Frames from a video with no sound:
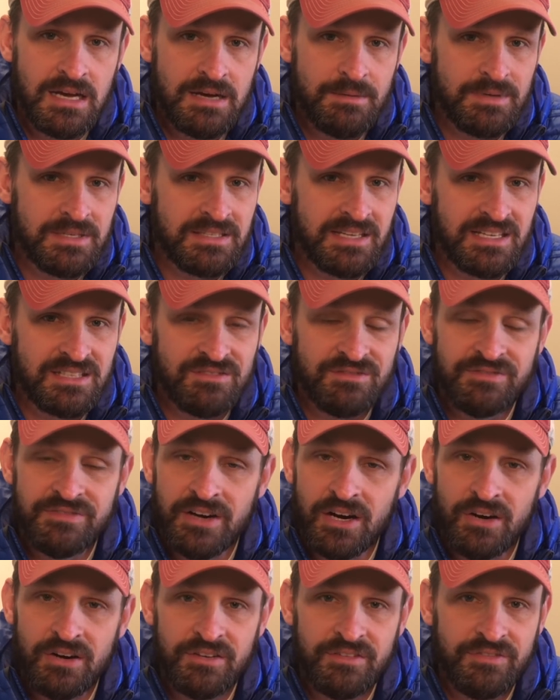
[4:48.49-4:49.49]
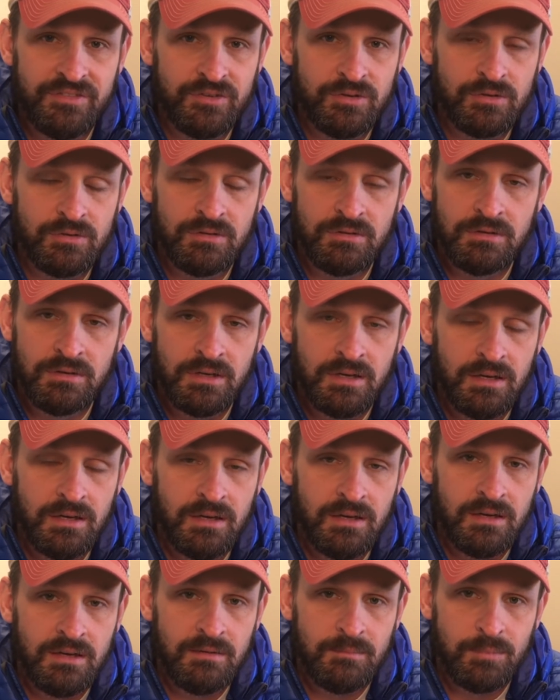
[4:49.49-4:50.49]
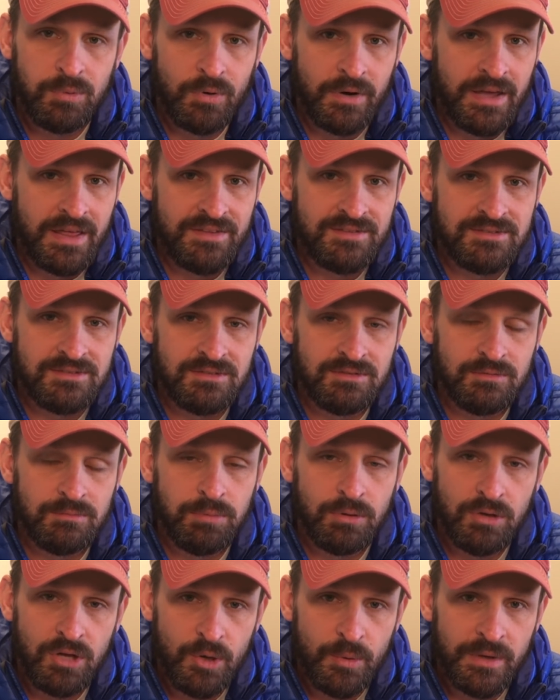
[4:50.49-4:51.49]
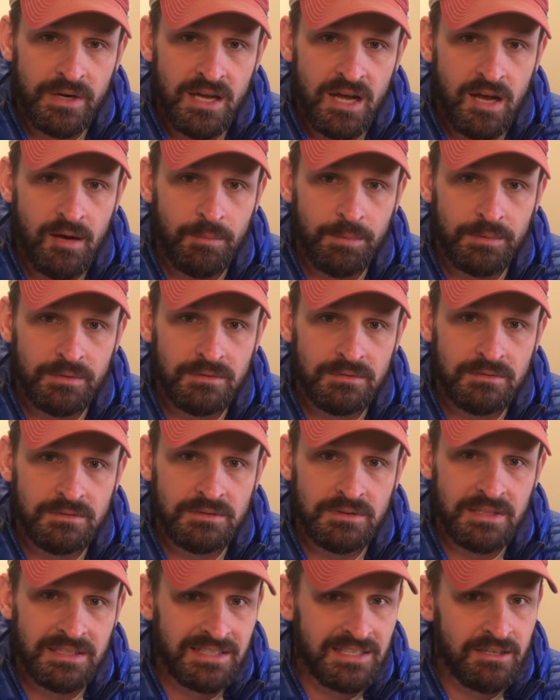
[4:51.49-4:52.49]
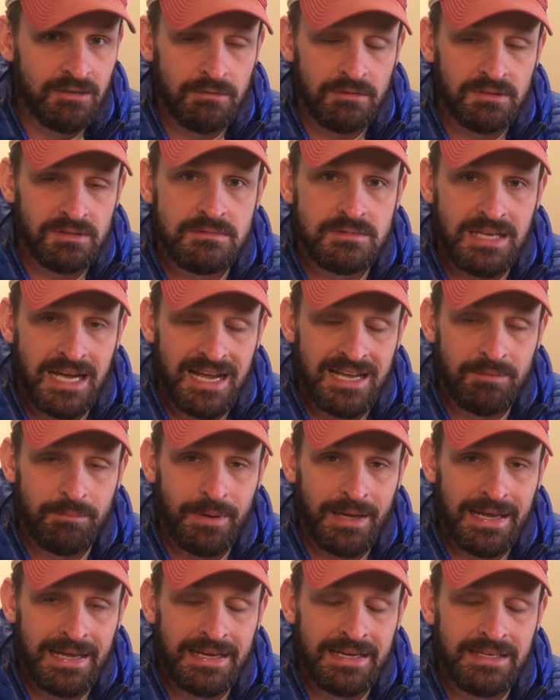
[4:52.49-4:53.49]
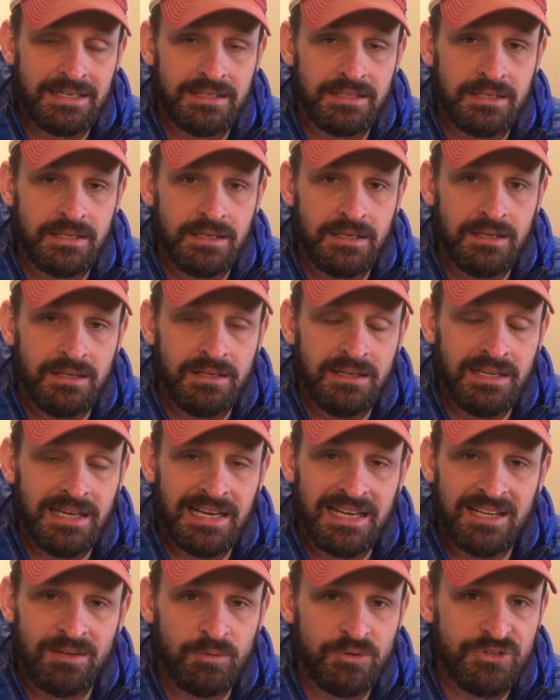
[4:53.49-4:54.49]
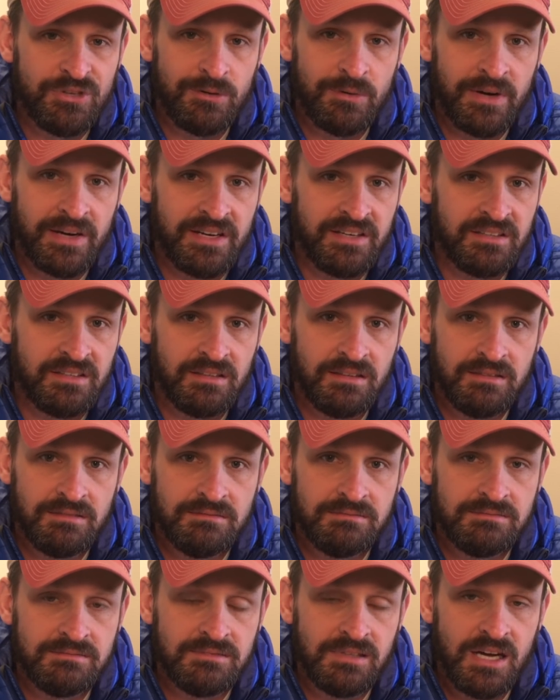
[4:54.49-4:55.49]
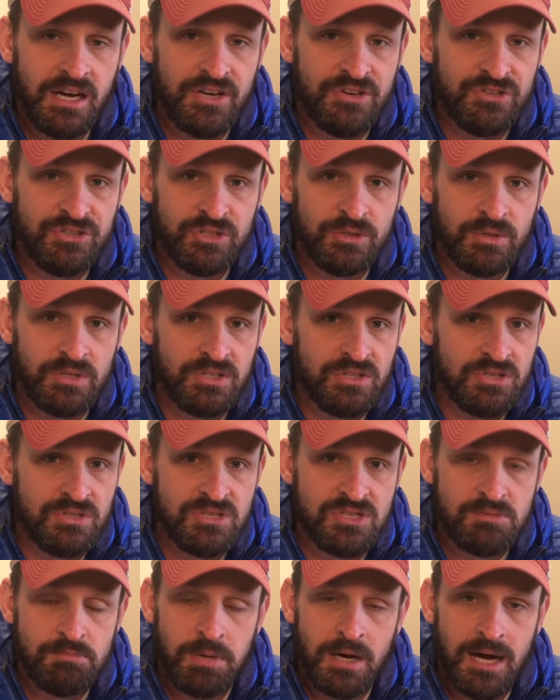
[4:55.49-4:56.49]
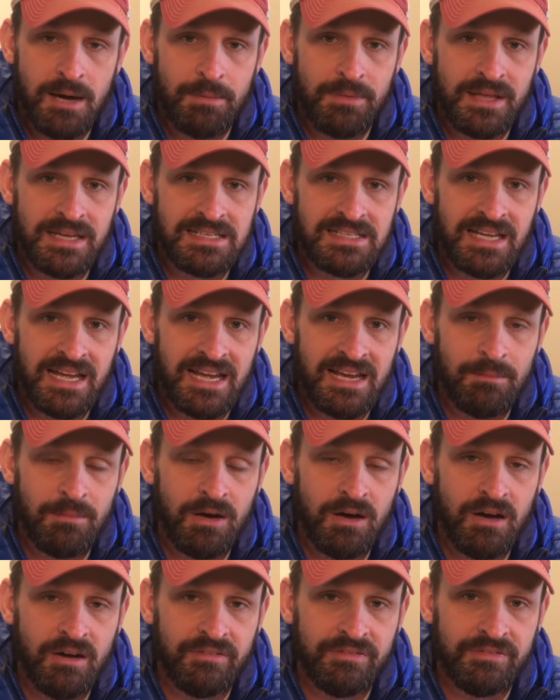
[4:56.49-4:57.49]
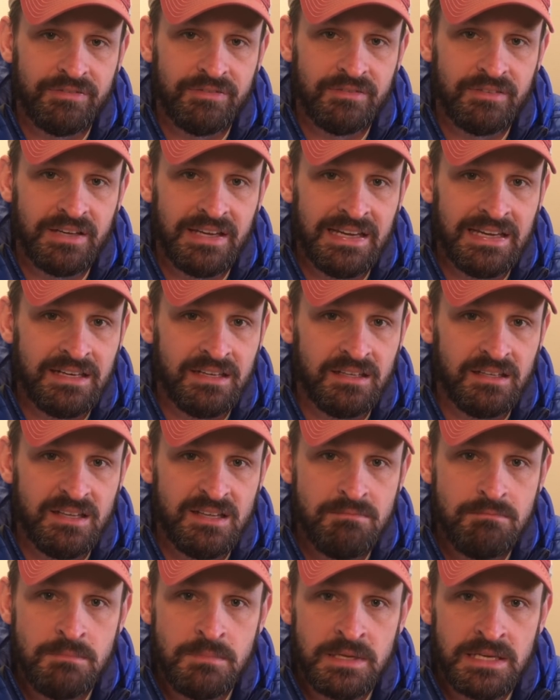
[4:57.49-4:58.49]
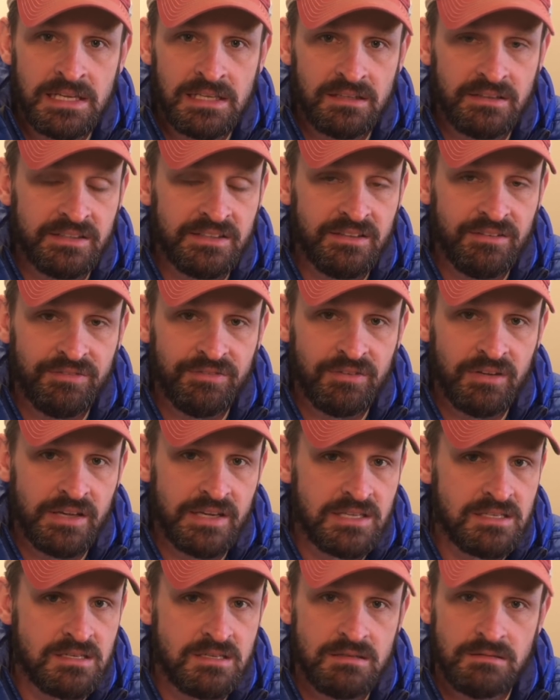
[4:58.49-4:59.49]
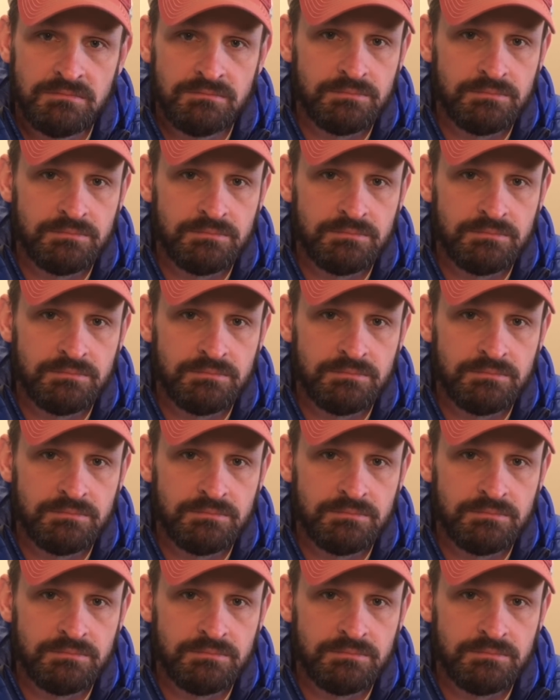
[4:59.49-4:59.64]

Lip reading: It takes very few breaths to blow it up and get a really tight pad. And when you're ready to undo it, you just pop that tab off and it immediately deflates.